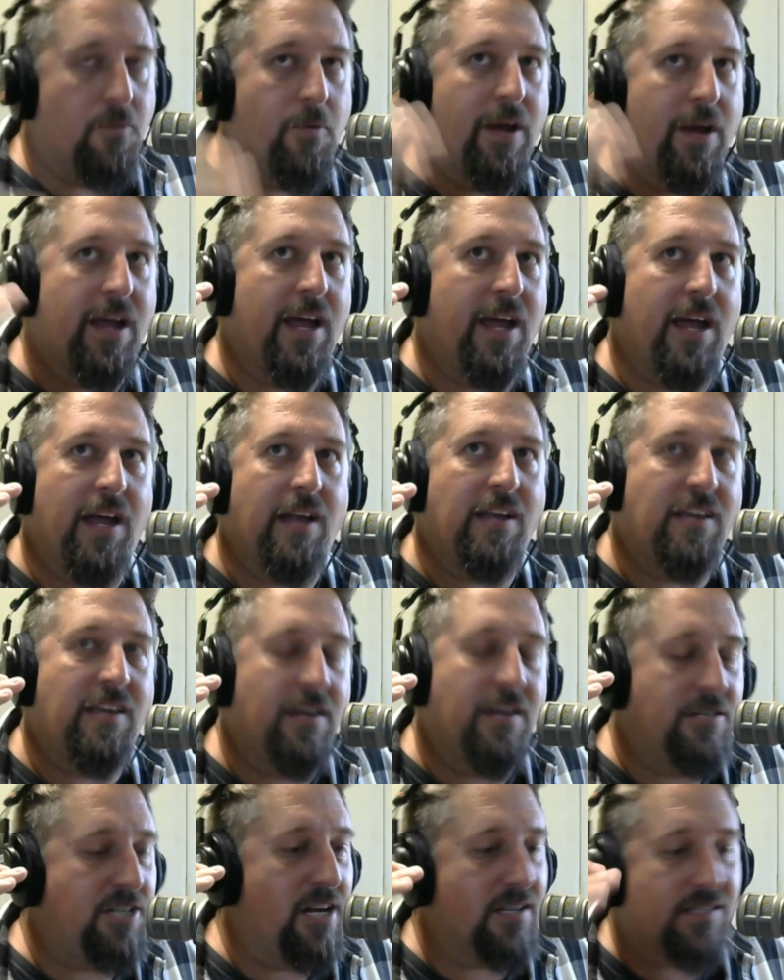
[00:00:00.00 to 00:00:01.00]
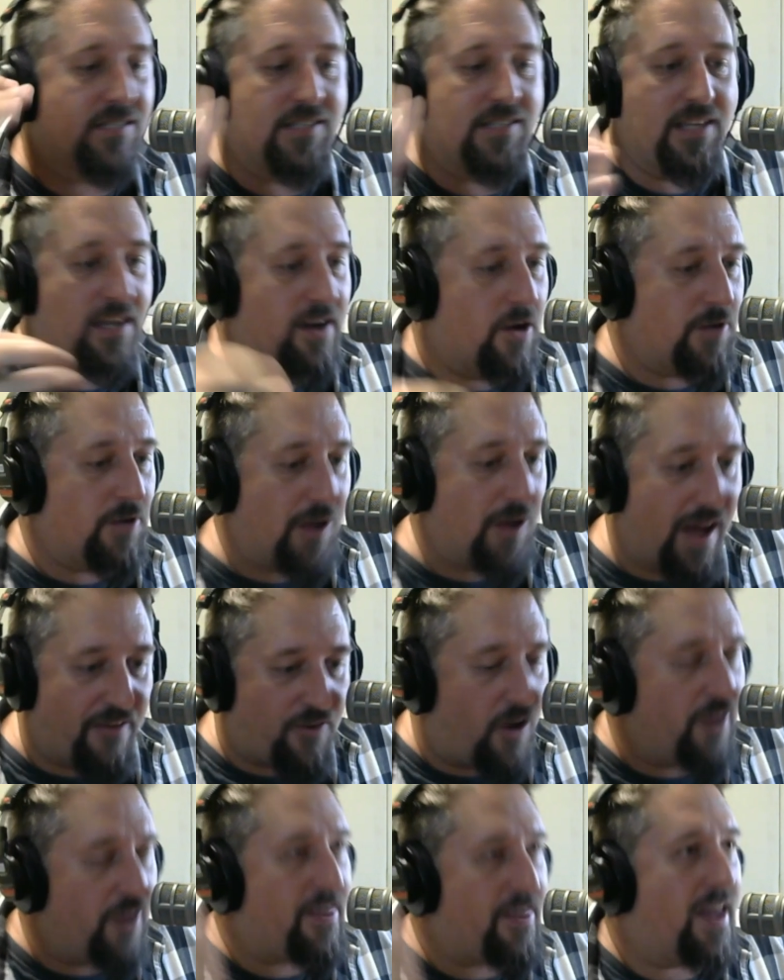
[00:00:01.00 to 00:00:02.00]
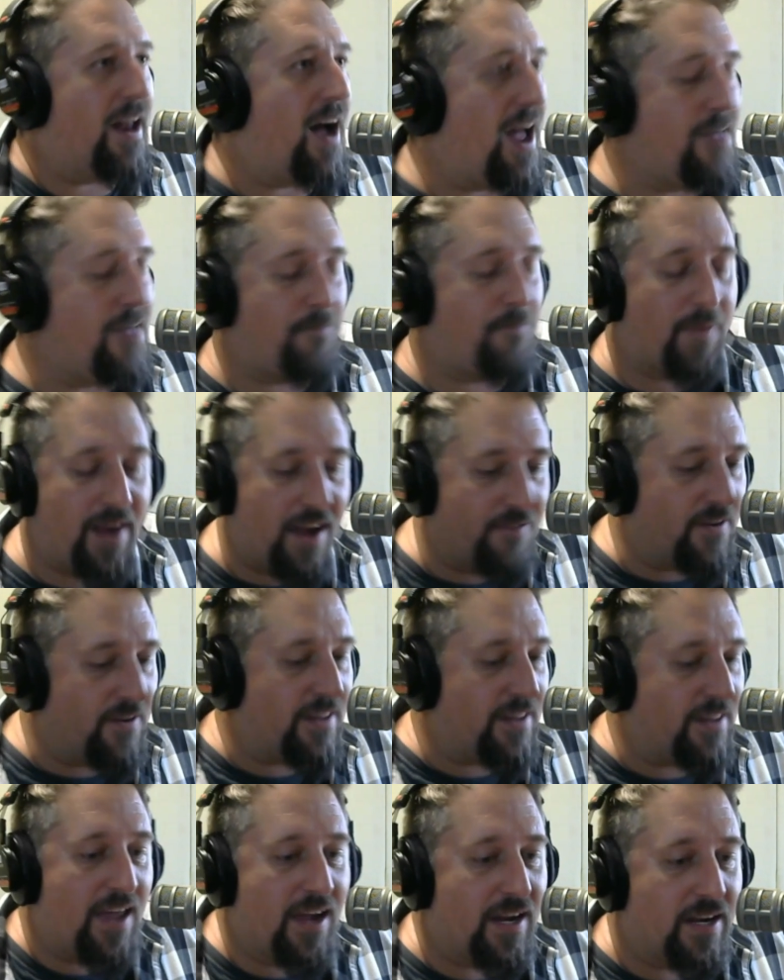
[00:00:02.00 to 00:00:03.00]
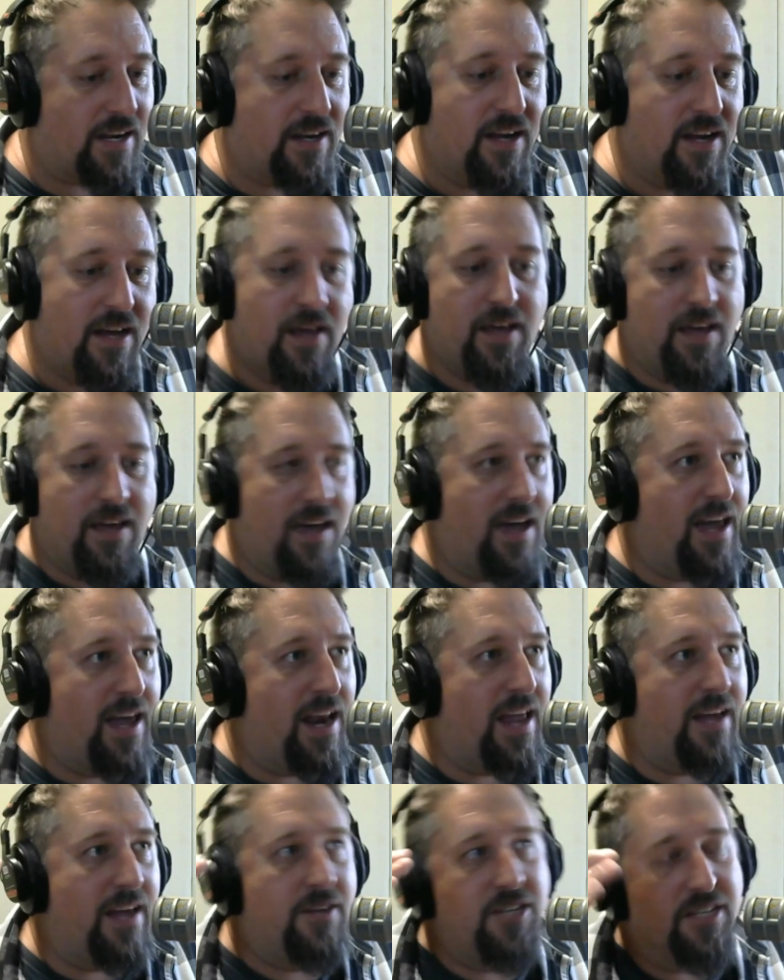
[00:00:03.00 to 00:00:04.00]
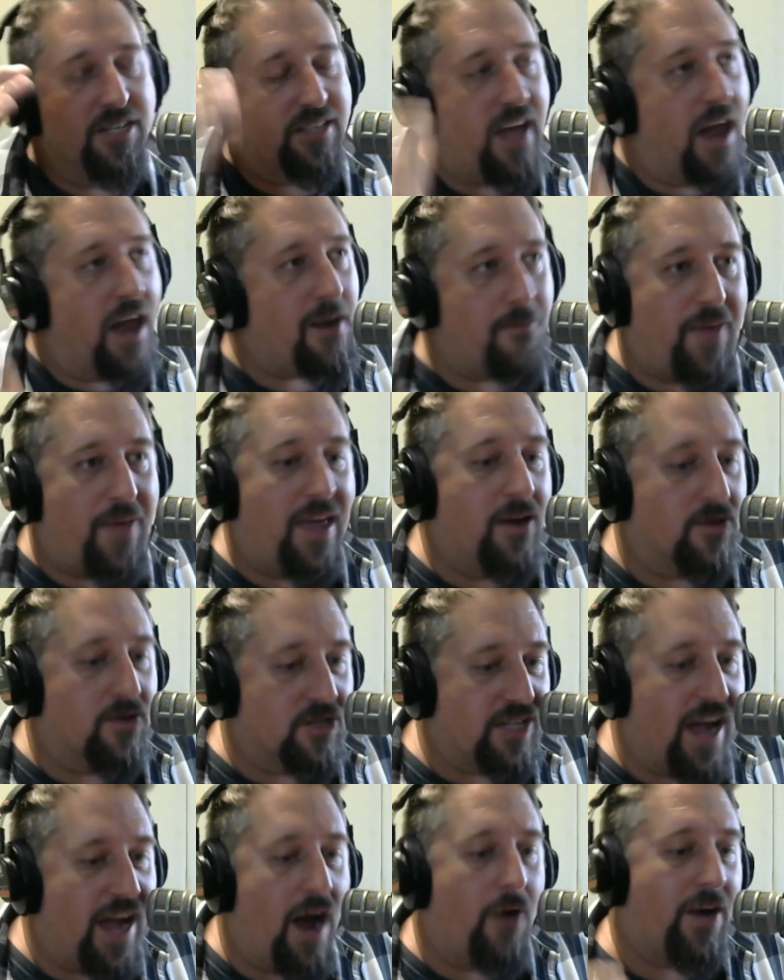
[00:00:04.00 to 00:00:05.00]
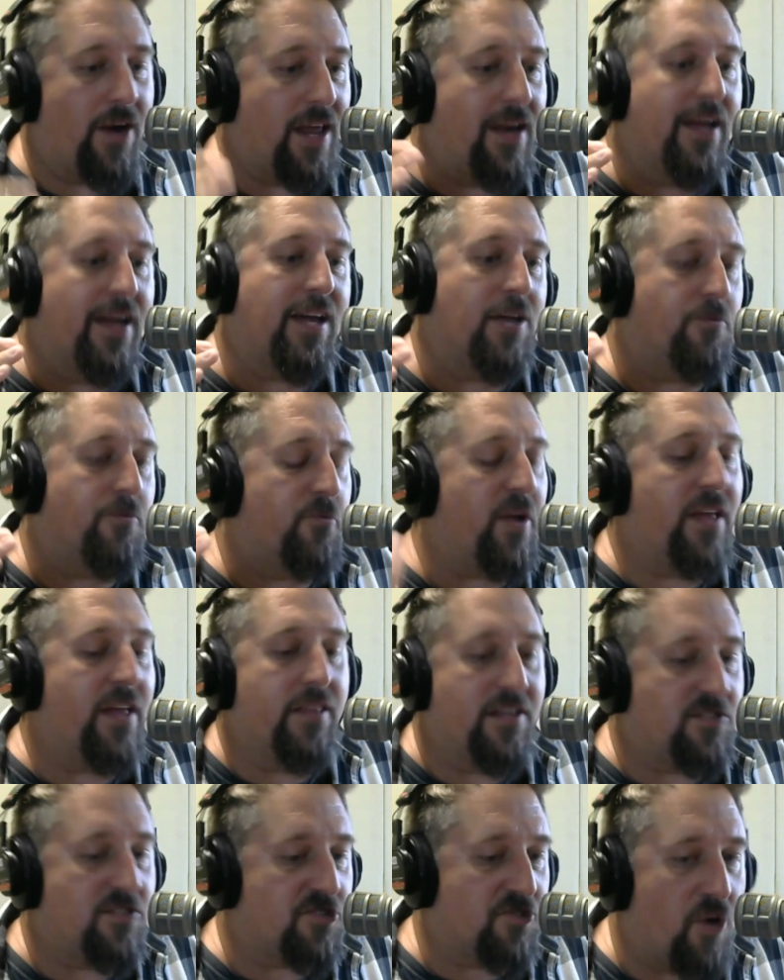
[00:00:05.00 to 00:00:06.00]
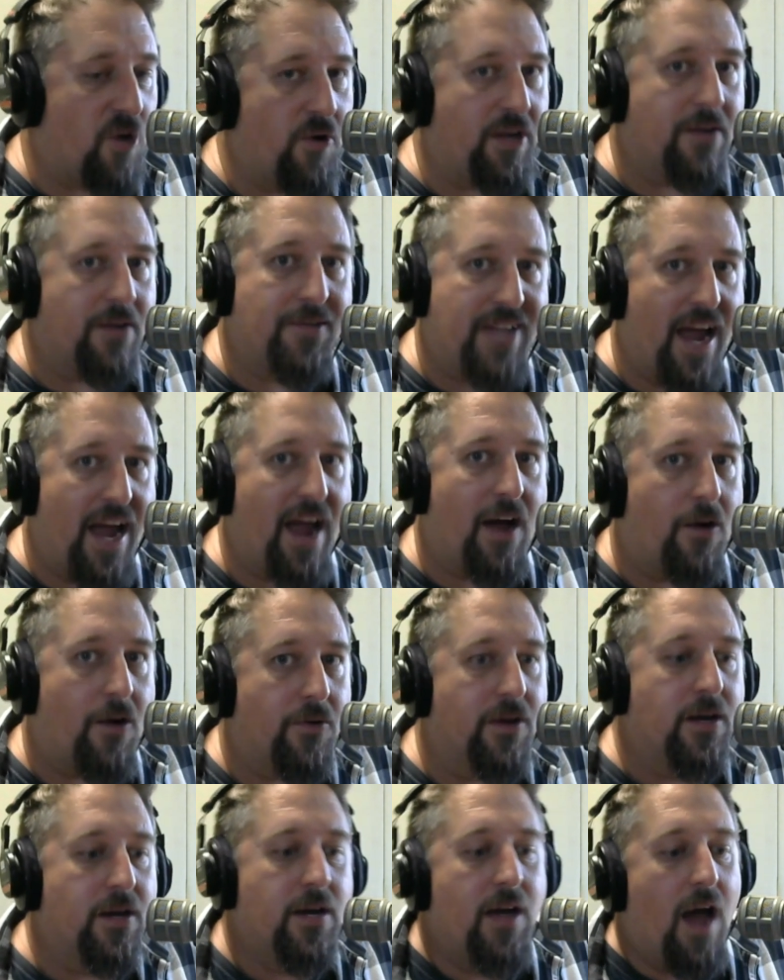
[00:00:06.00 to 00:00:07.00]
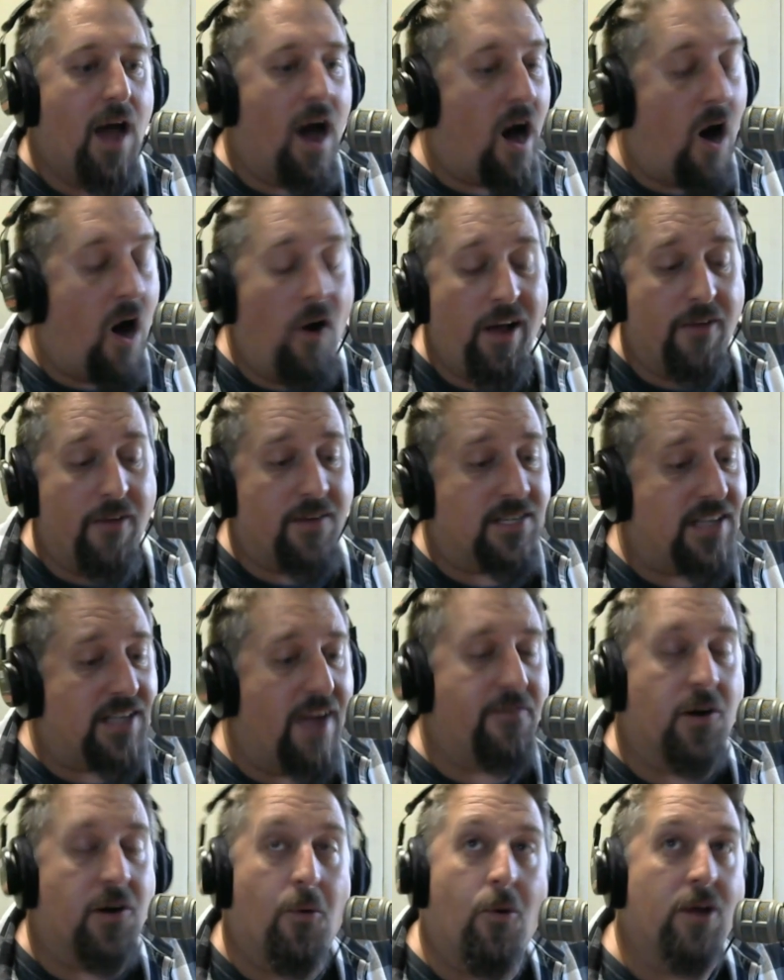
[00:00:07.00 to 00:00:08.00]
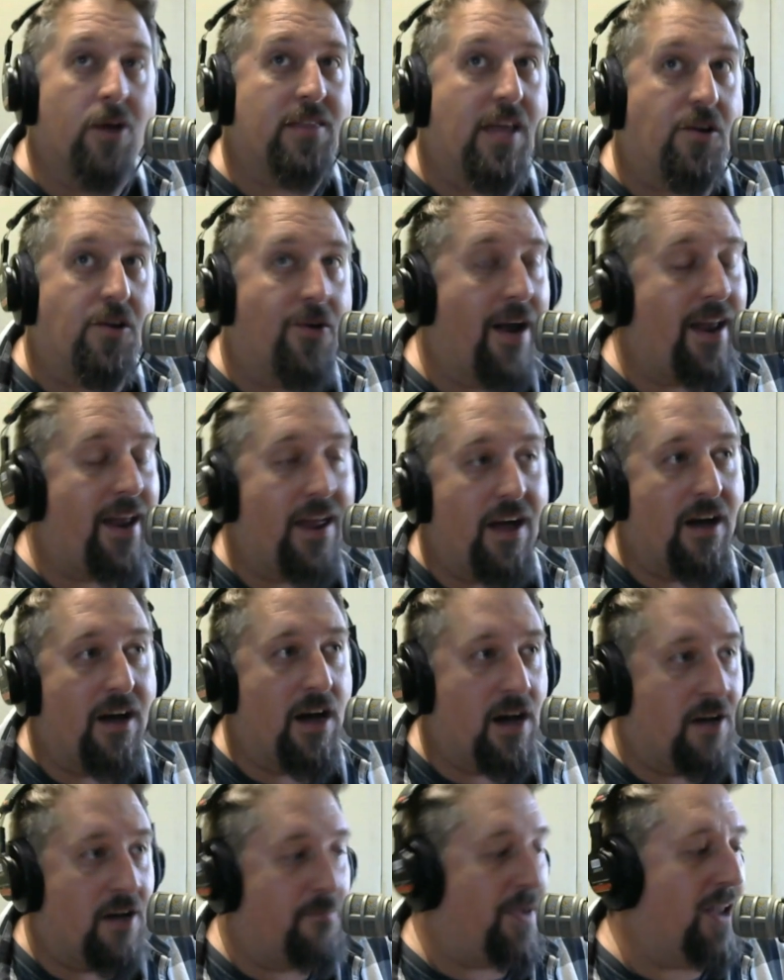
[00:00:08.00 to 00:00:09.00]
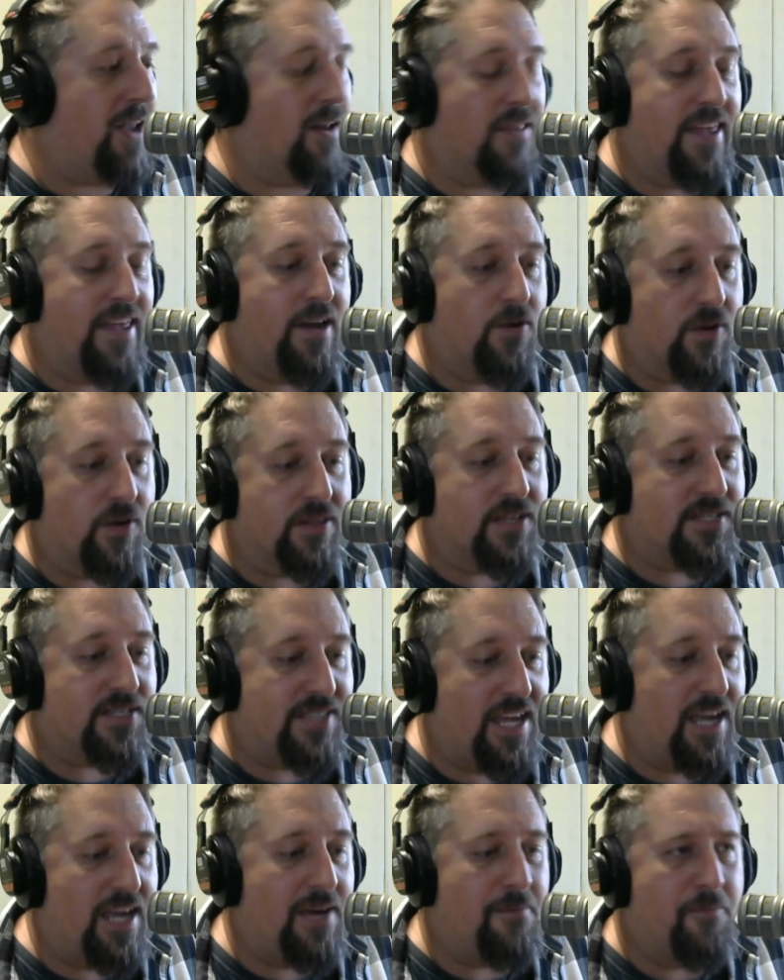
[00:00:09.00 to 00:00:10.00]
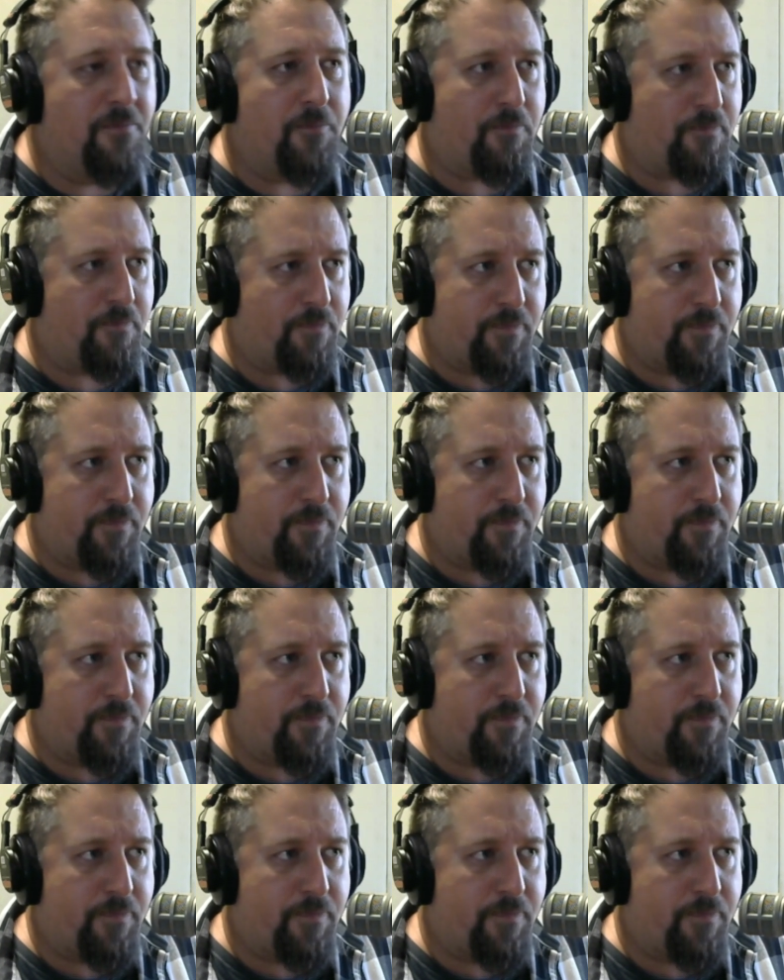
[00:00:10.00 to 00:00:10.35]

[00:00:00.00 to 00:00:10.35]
When you just, you have all that hype and everything, and it just kind of peters out, and it can really slow you down. I'll give Xavier Worthy credit of being a leader on this team,